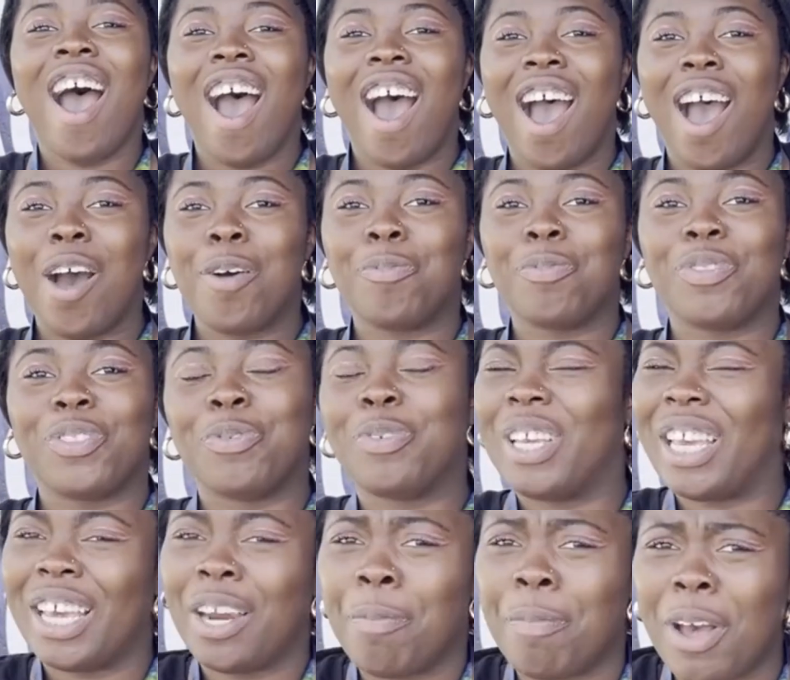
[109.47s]
Um, we
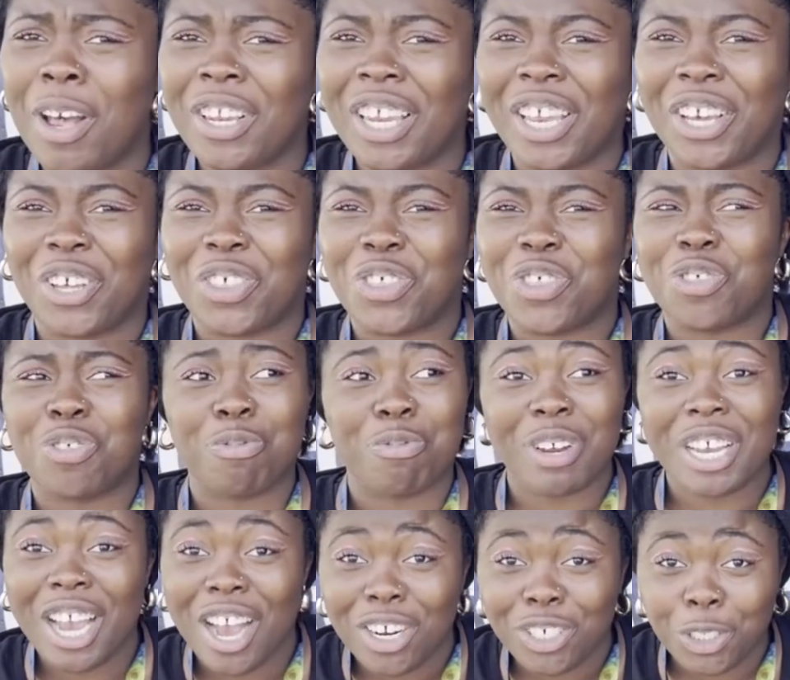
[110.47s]
get about like
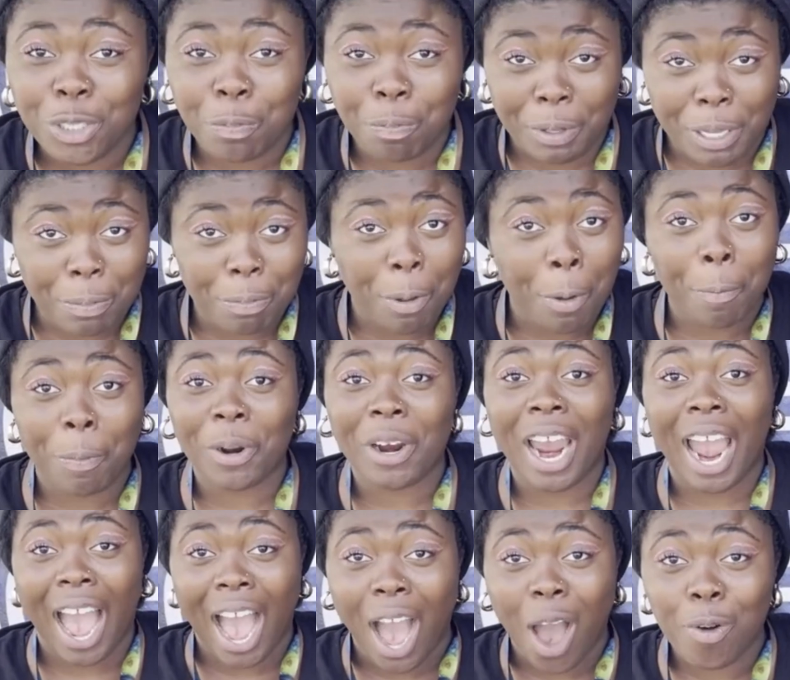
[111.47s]
300 people per
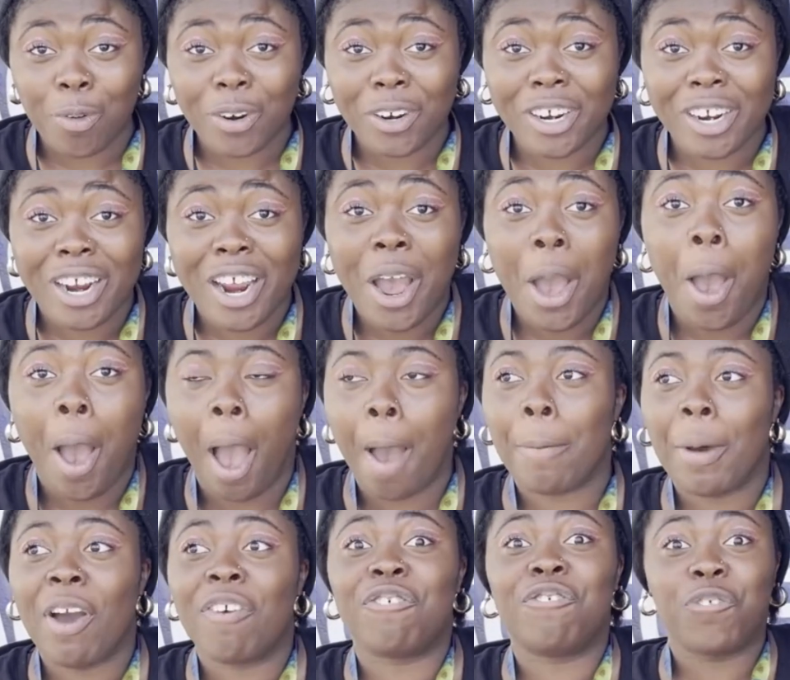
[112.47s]
hour,
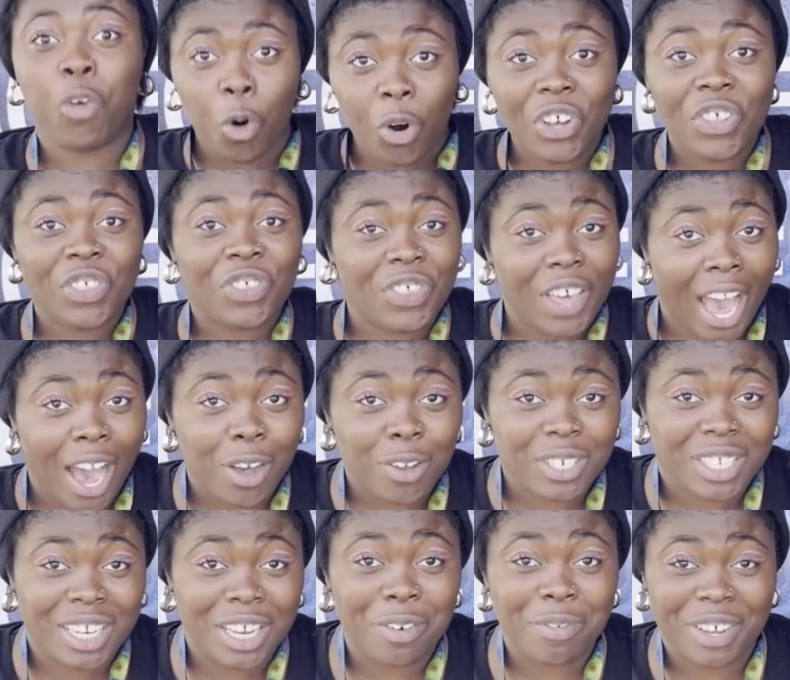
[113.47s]
about
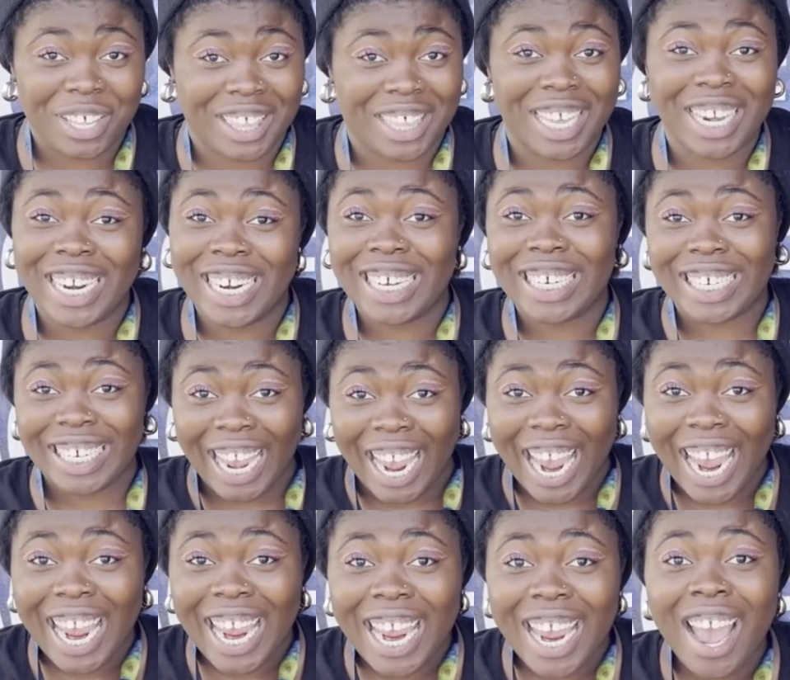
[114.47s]
4,000 within a
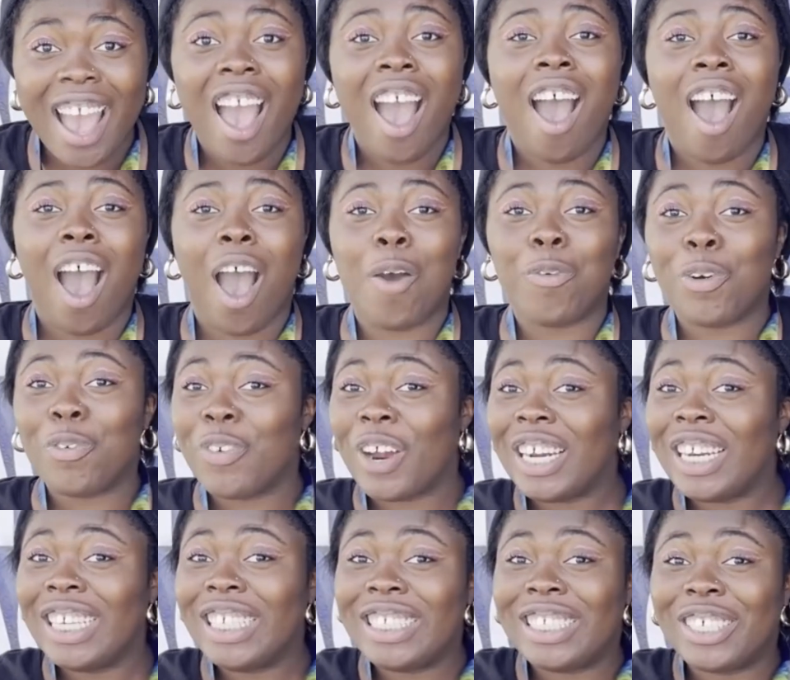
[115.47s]
day. Uh, we're
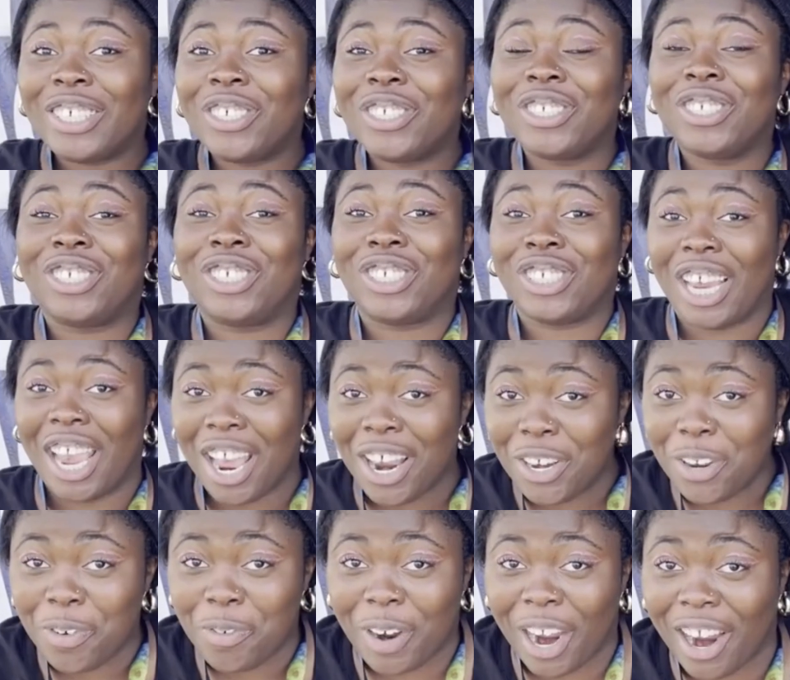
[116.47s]
running till
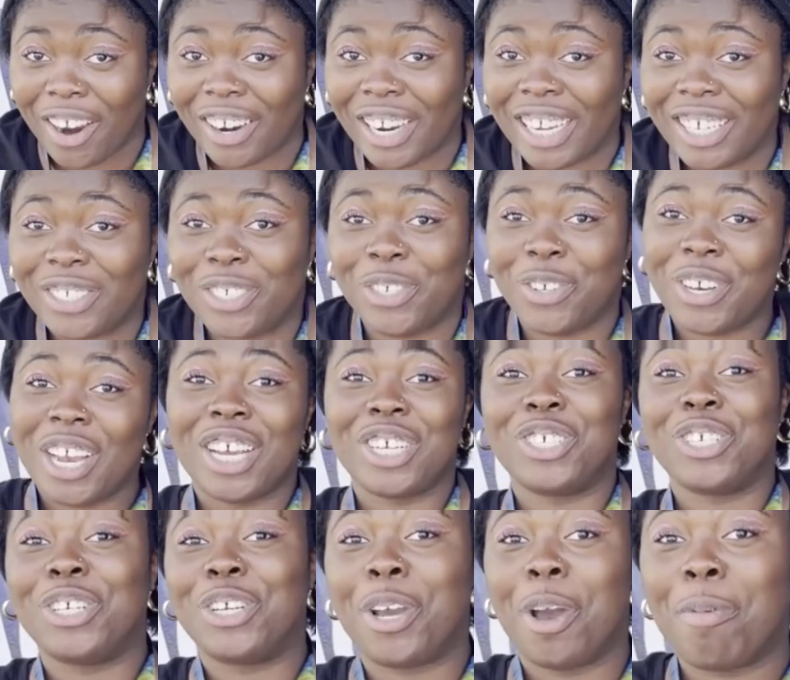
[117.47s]
January, so you guys
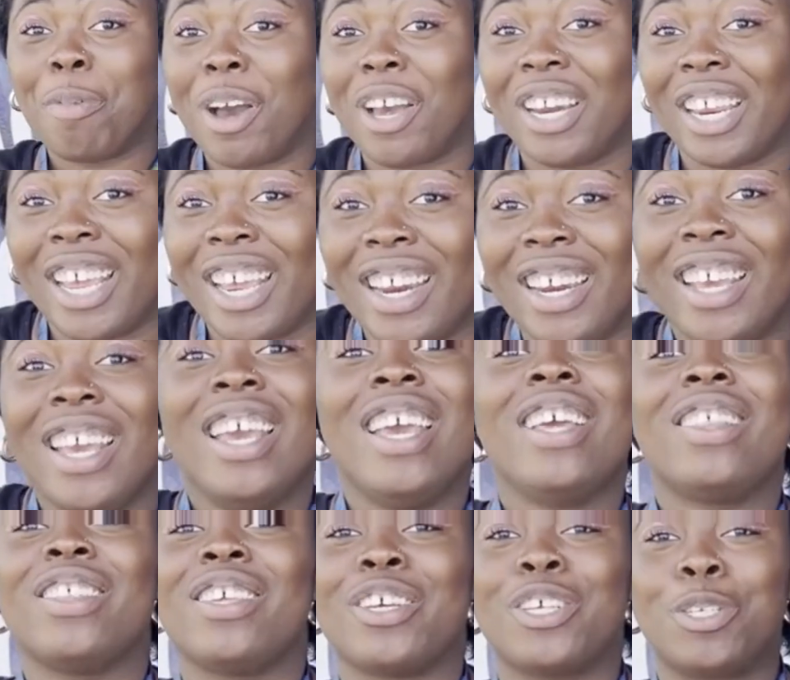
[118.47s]
should come on in.
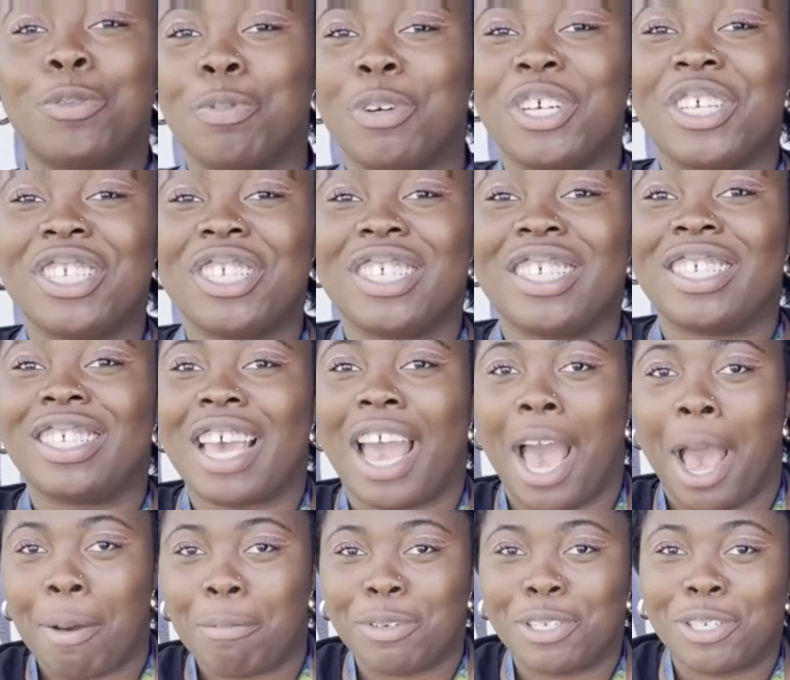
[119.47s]
The experience is
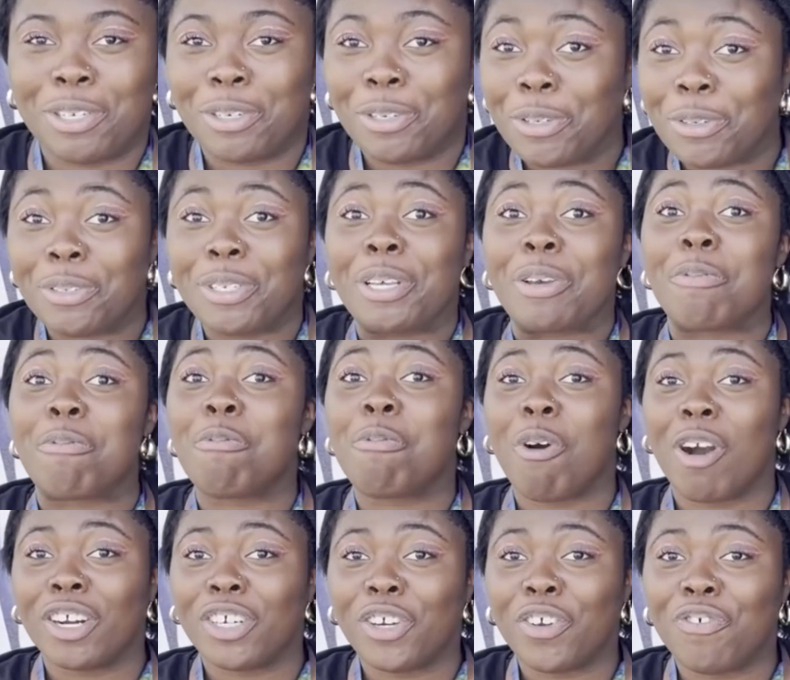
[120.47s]
absolutely
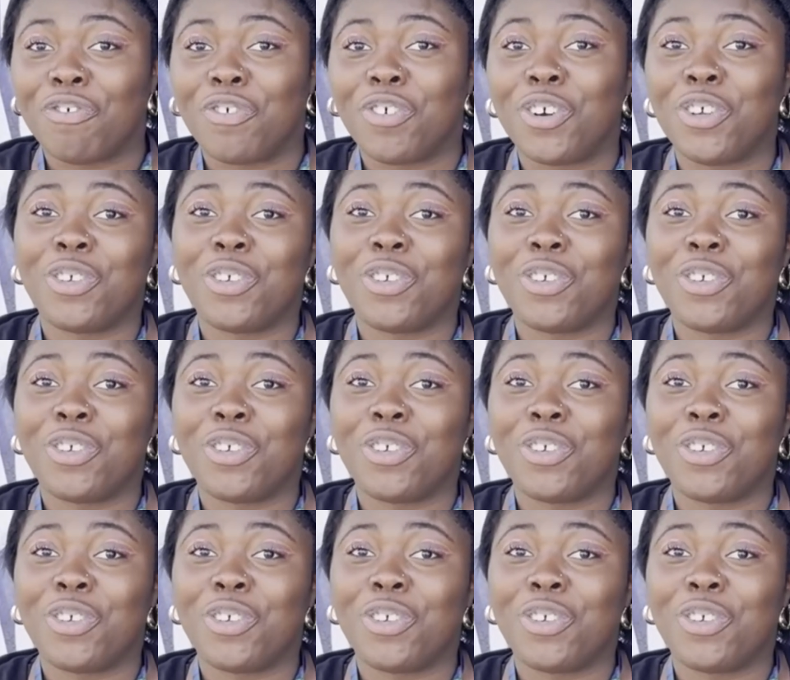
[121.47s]
wonderful.